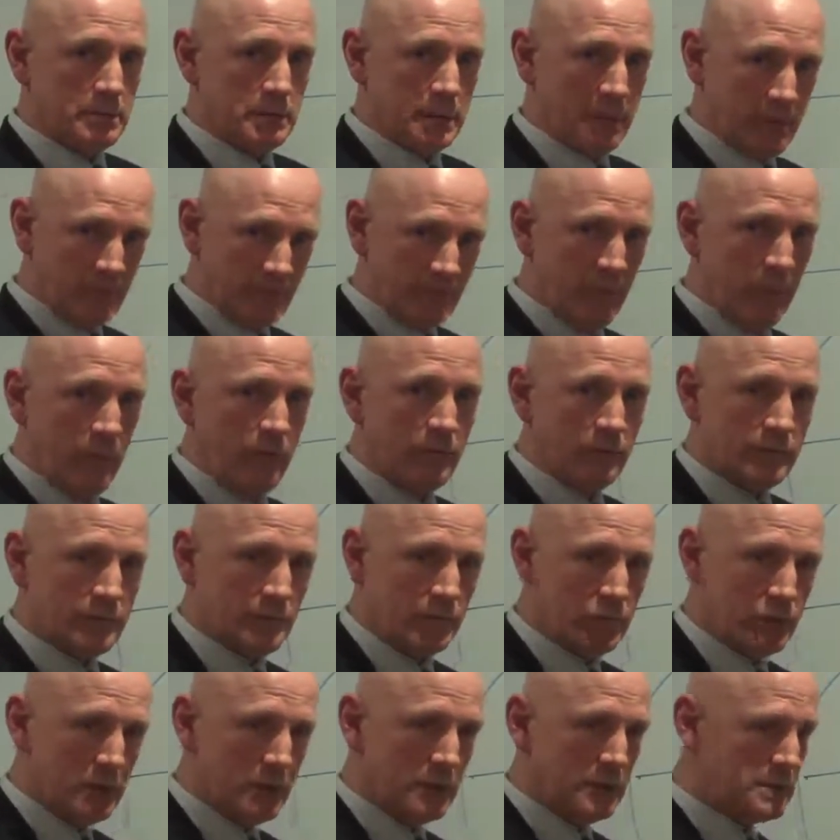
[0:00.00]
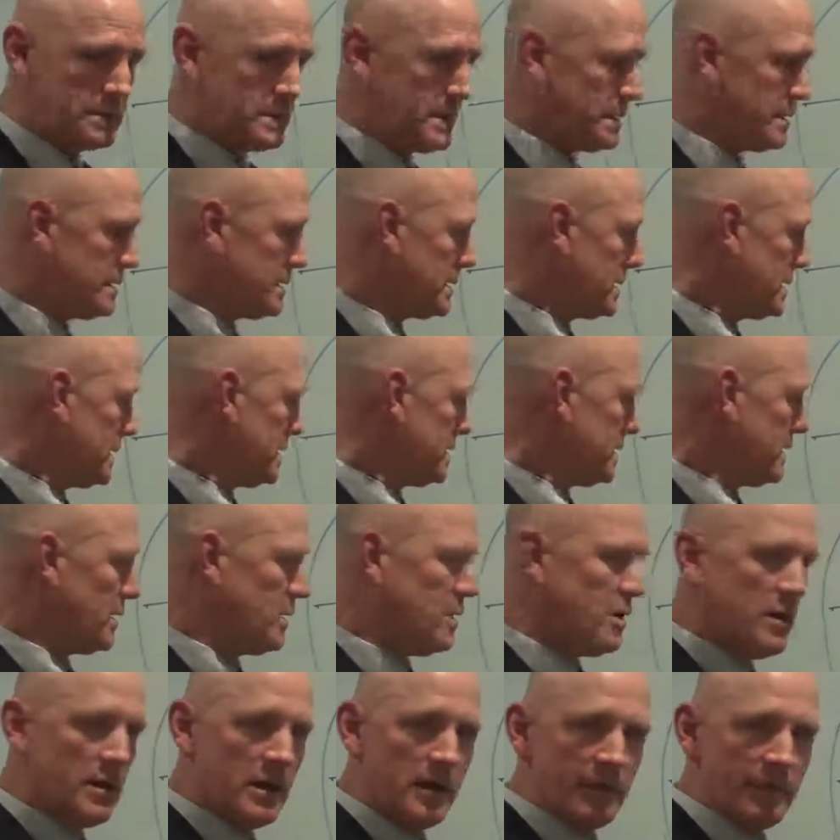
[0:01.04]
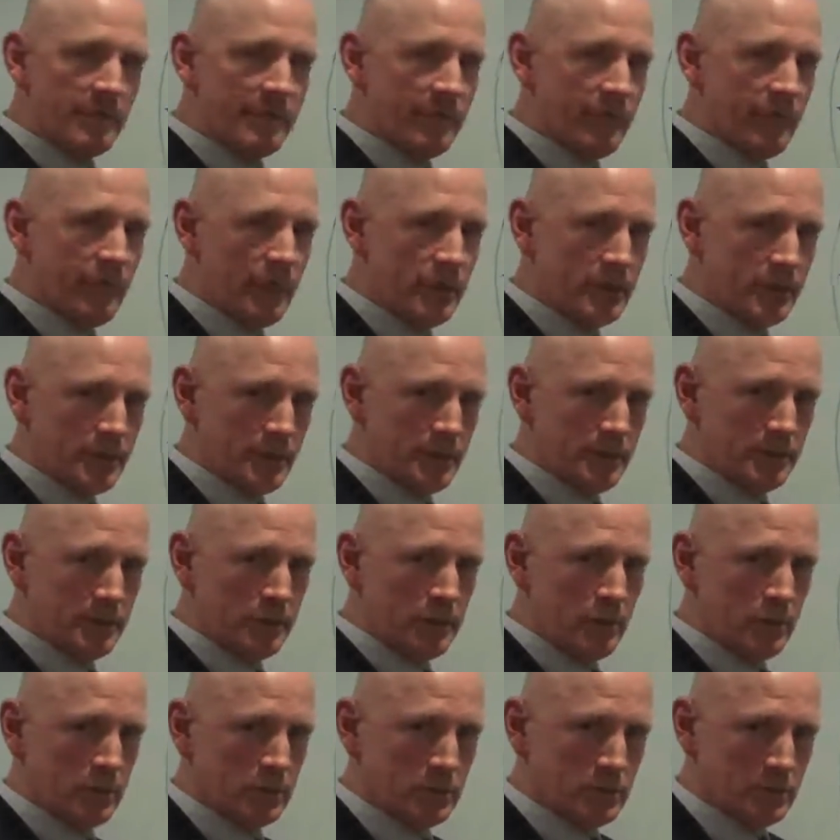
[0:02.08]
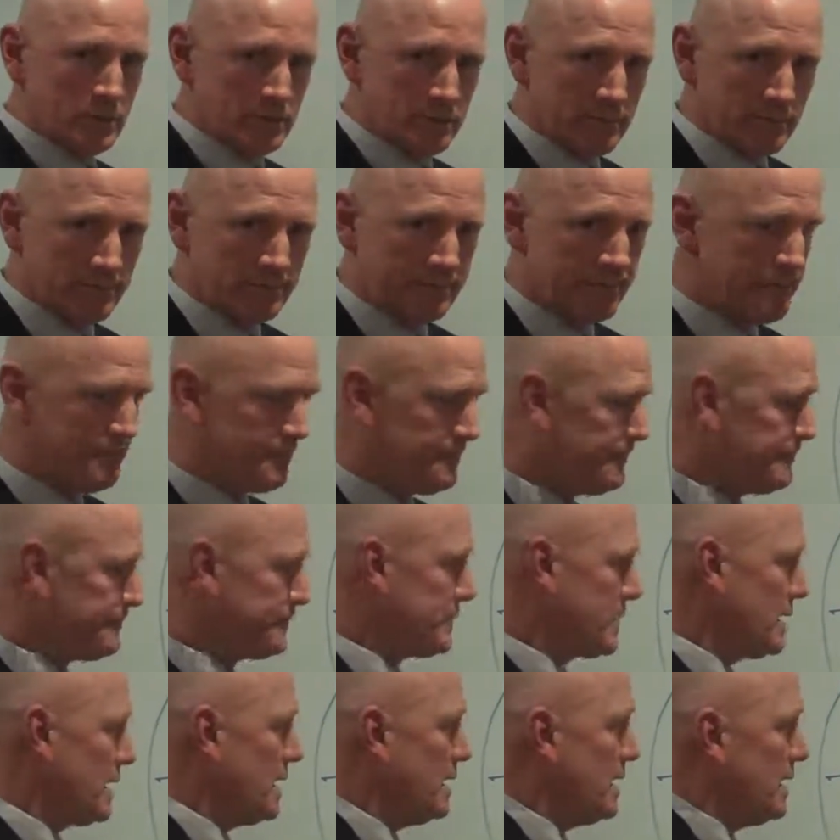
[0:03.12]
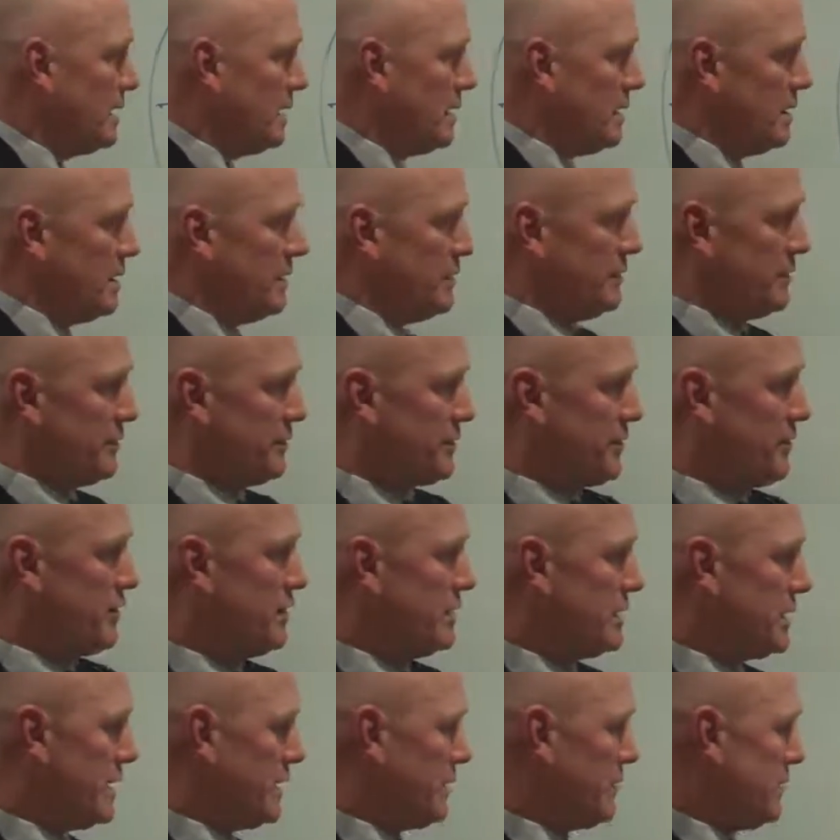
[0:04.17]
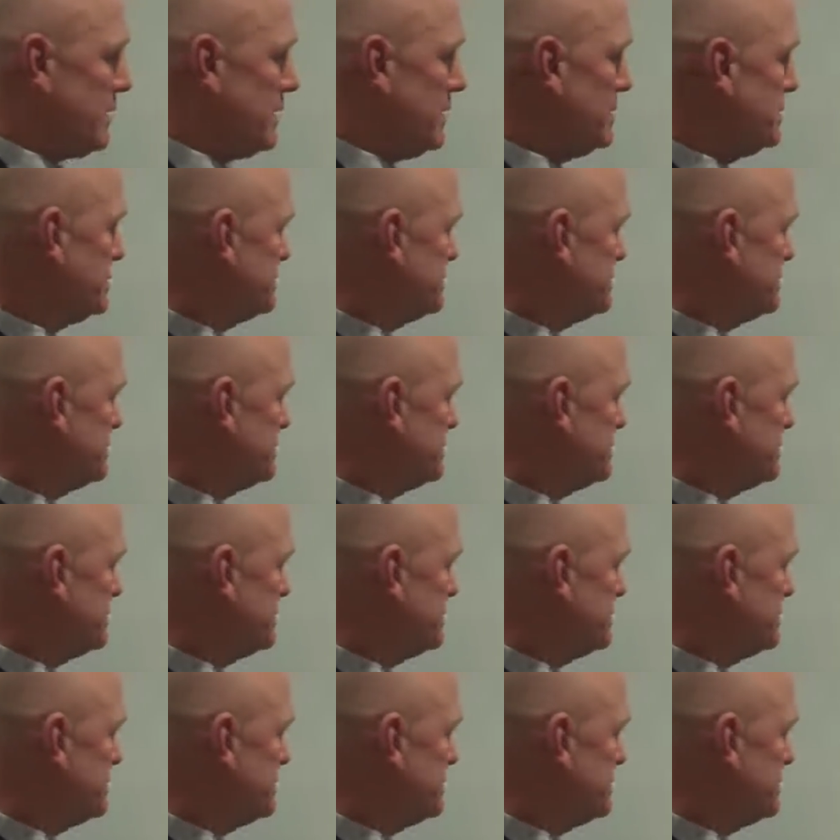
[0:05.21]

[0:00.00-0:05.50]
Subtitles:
involved in putting a tender together. Vitally important. The third area